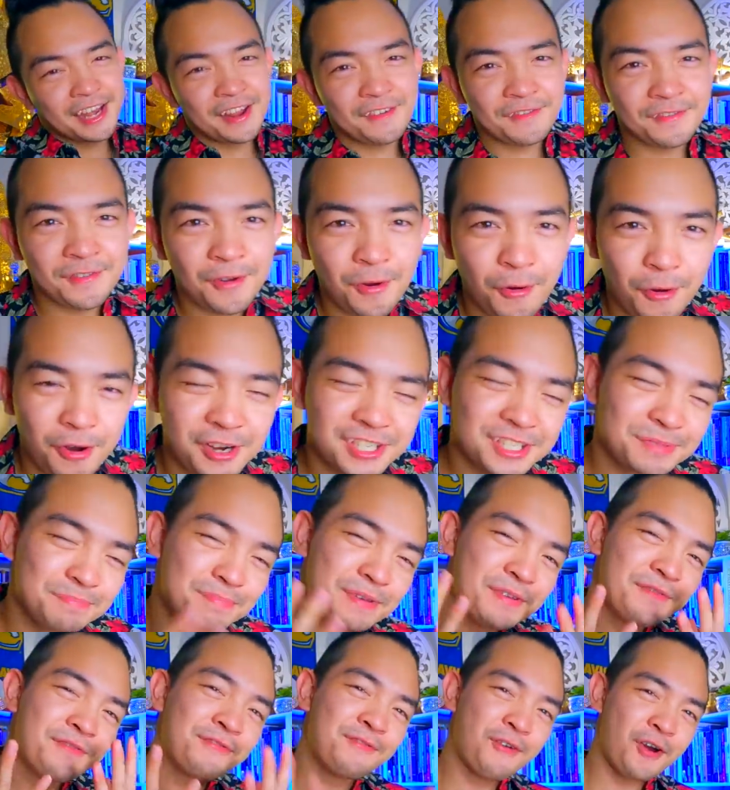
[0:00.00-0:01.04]
of course,
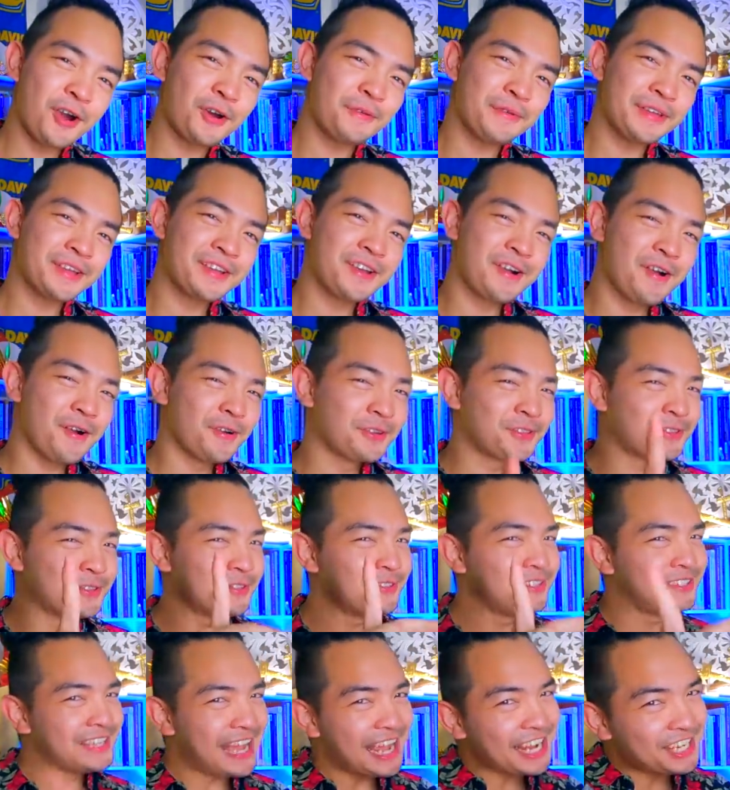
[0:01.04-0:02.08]
before we go,
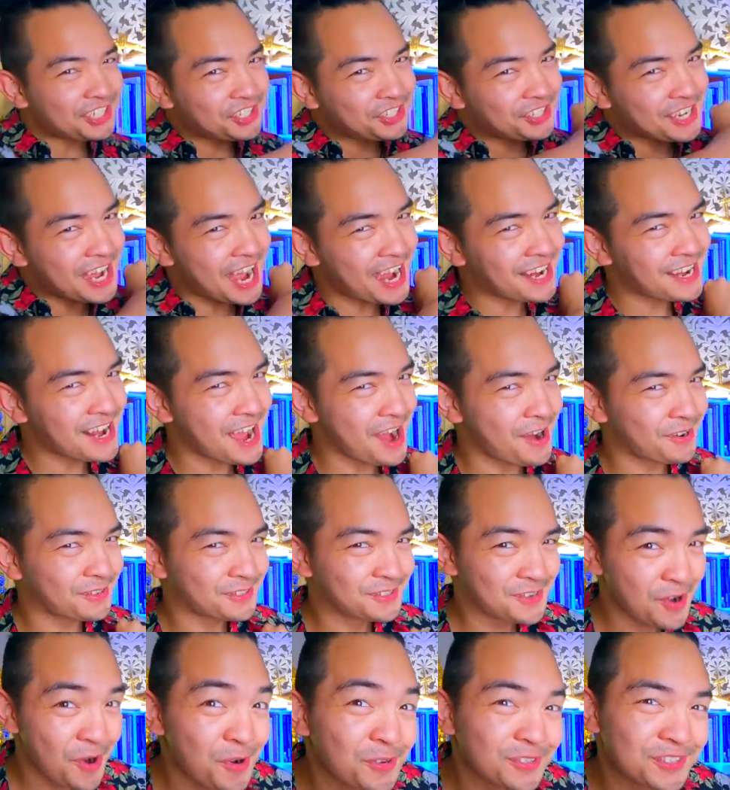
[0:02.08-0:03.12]
today's
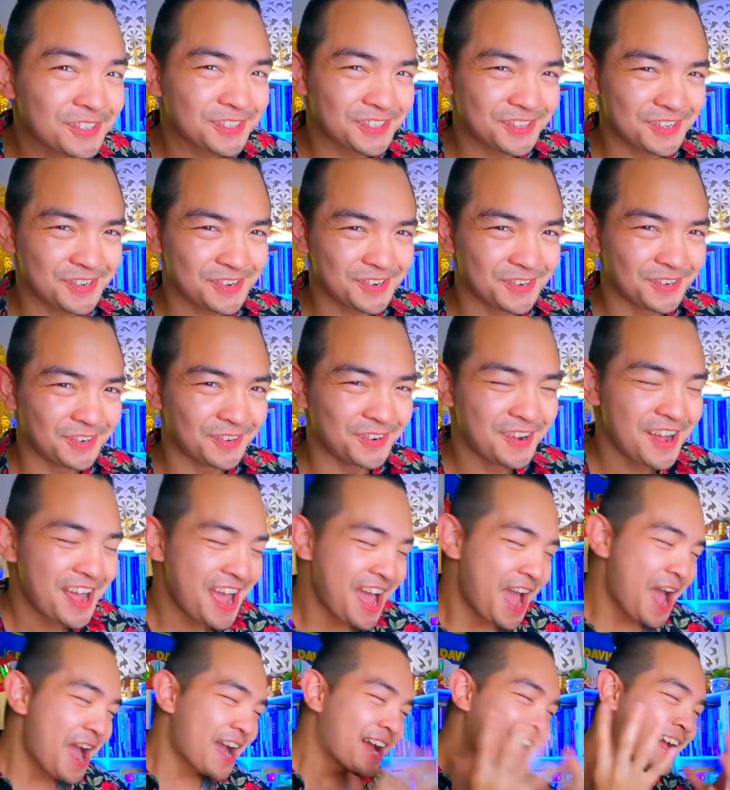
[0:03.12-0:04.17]
shoutout goes to
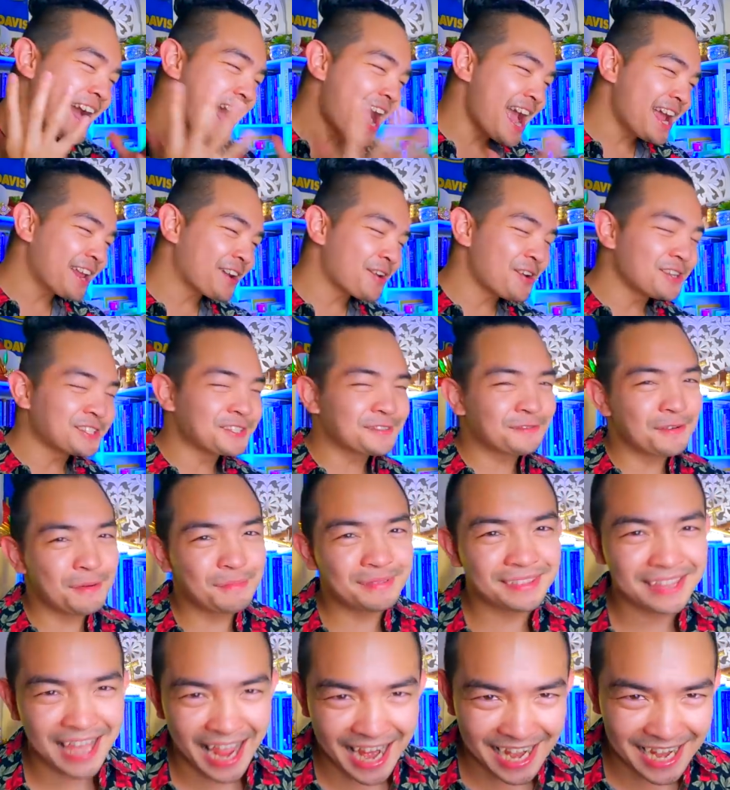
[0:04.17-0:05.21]
Kairos from
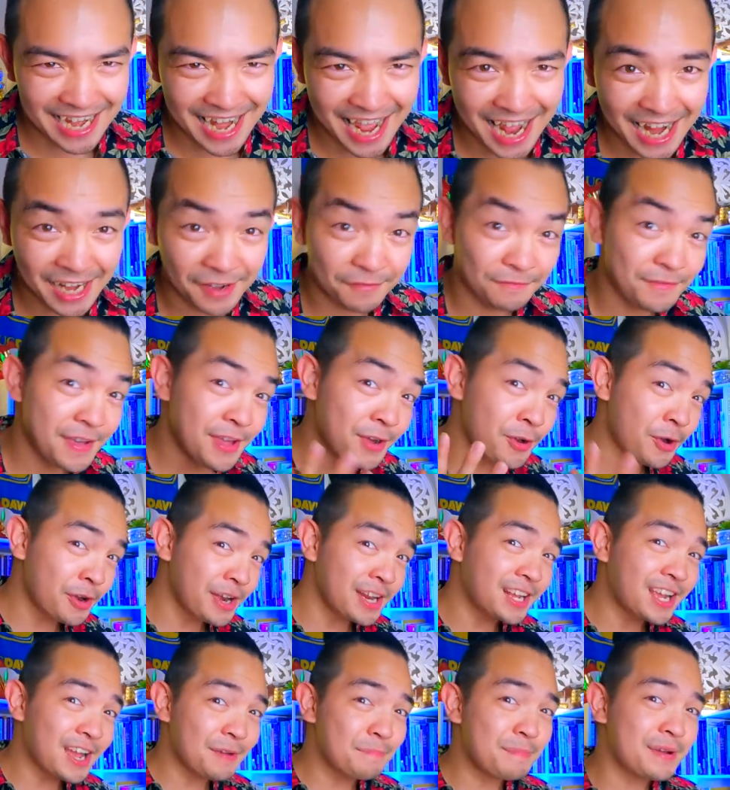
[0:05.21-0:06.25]
Thailand,
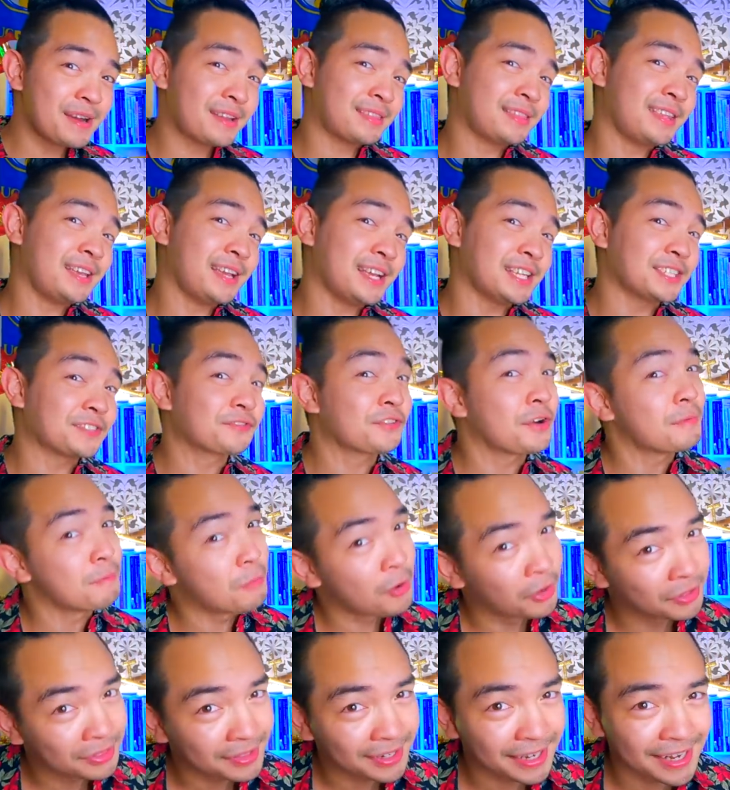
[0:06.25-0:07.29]
Veronica Bertiz from
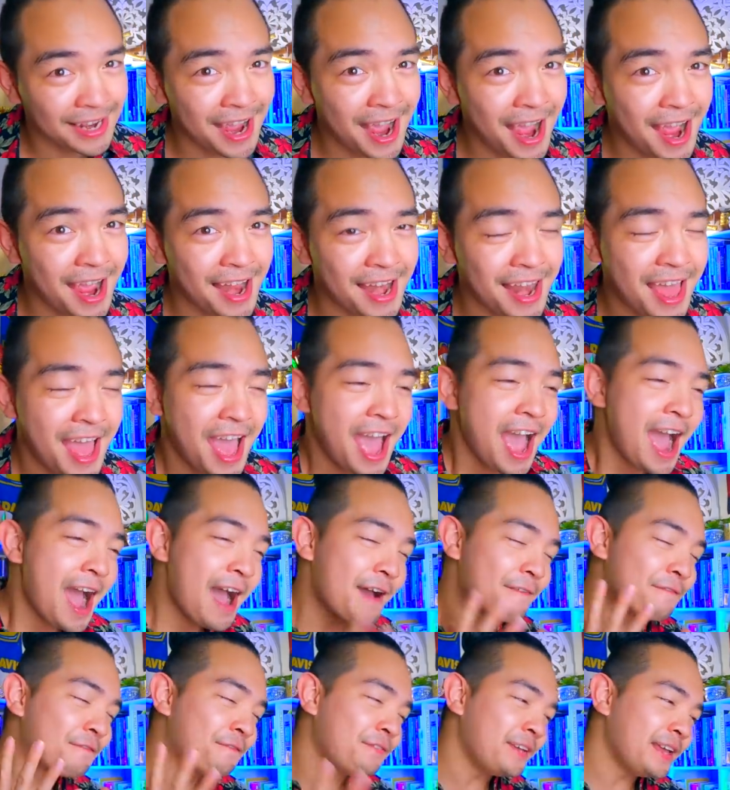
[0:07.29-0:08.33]
Montreal,
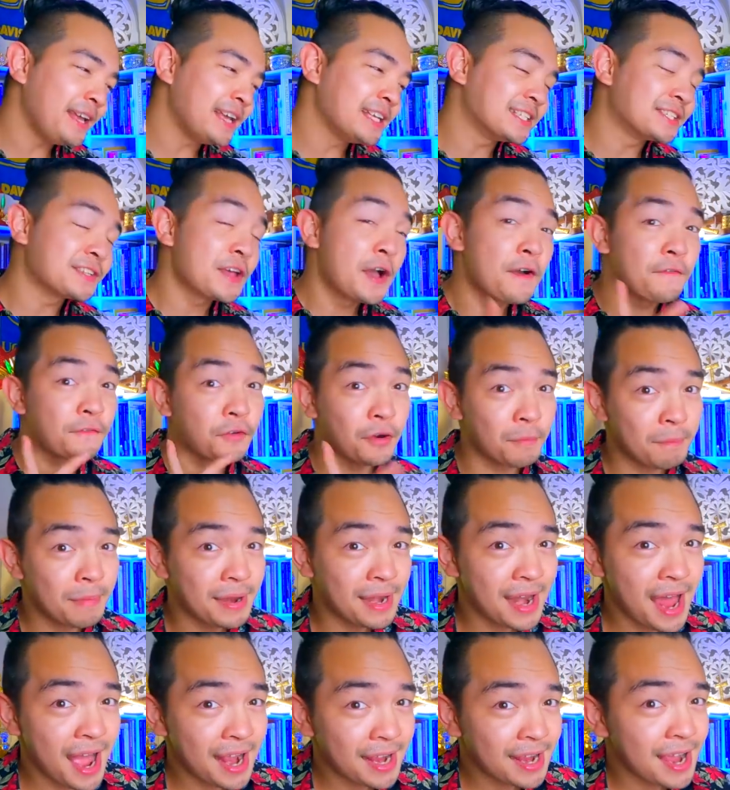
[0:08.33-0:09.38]
Hafiz from
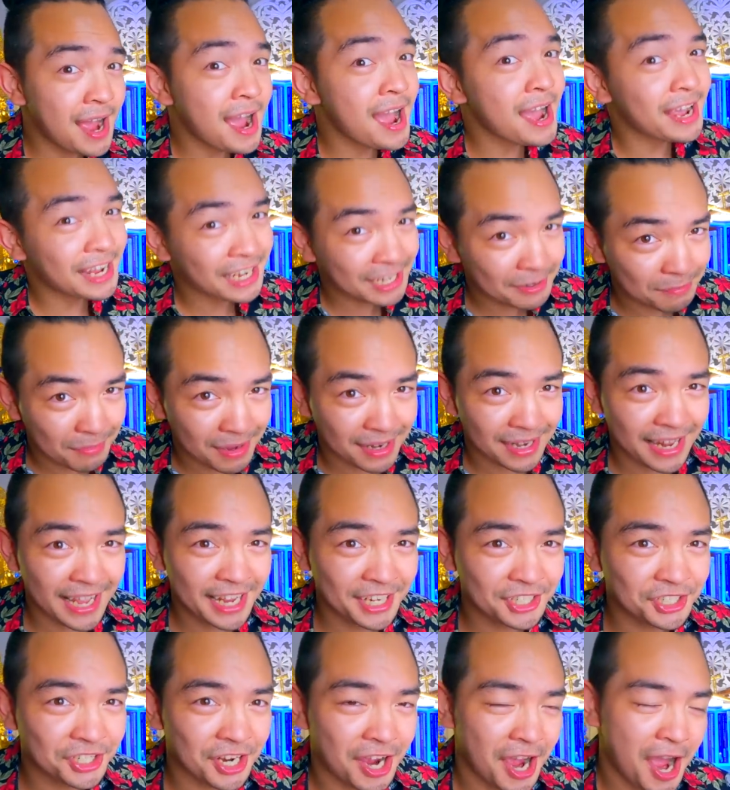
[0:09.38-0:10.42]
Melaka in
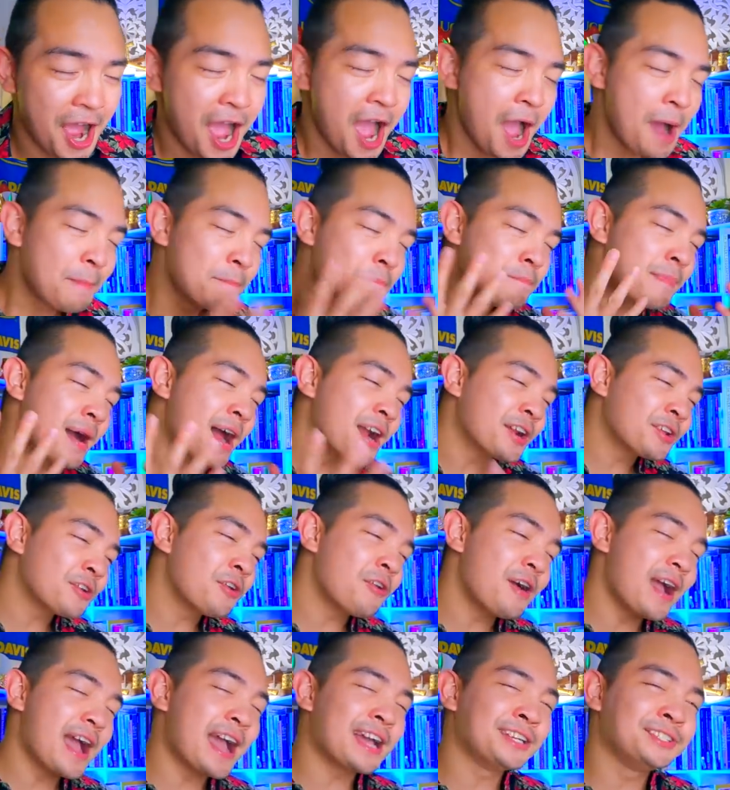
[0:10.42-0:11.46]
Malaysia, Marco
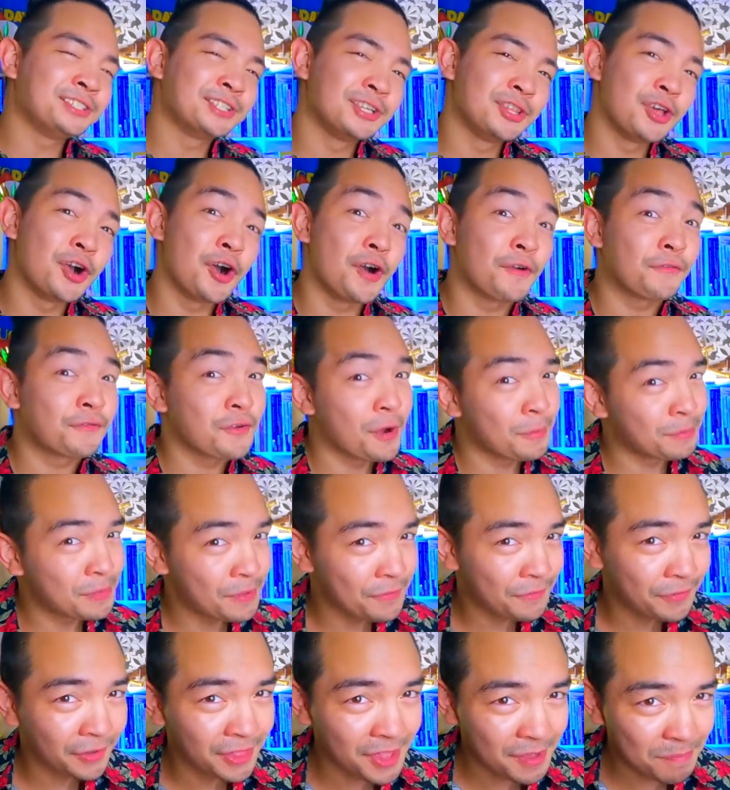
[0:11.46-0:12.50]
Angelo from the
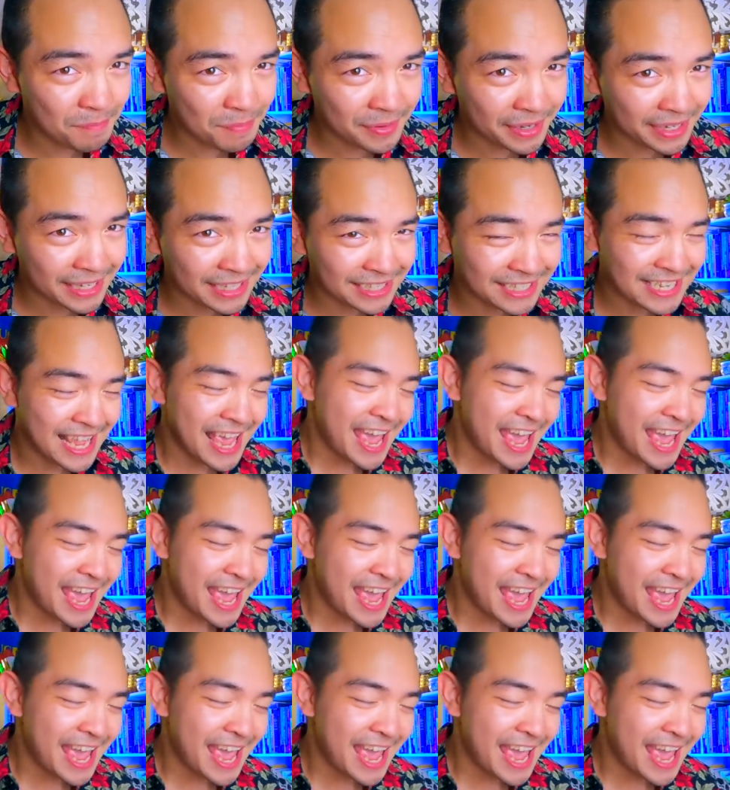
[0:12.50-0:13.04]
Philippines,